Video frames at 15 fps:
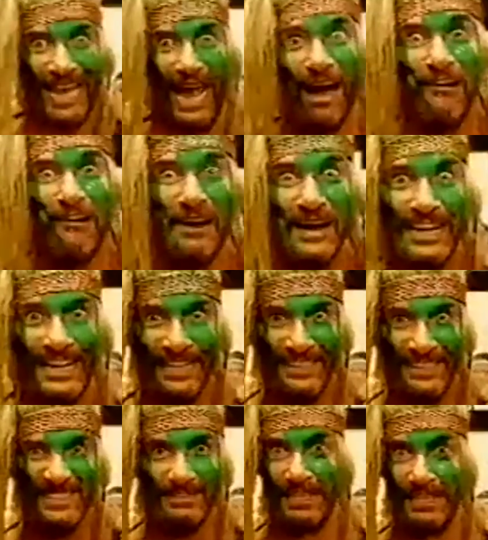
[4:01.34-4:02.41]
Coward!
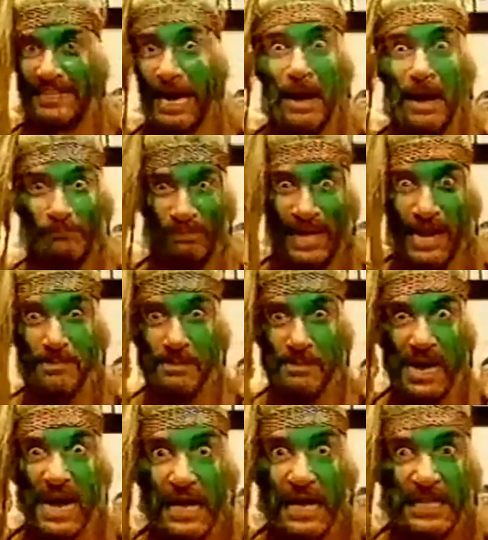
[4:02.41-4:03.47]
I can't
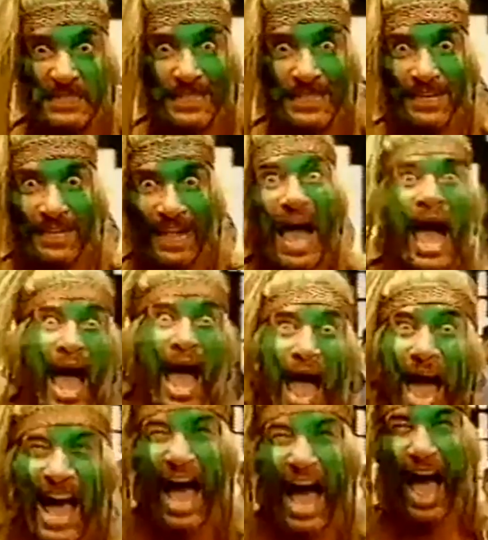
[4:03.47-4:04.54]
blame you!
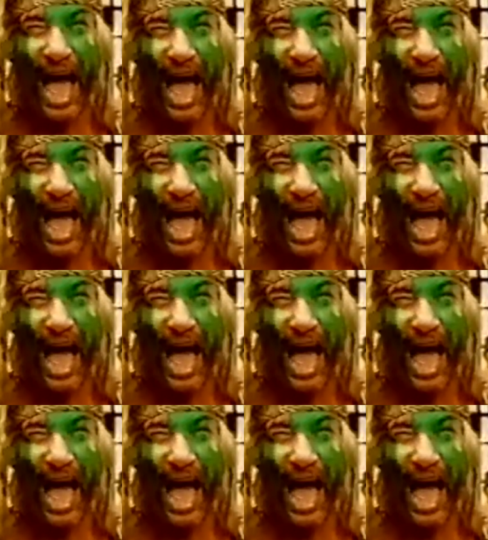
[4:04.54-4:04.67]
I'm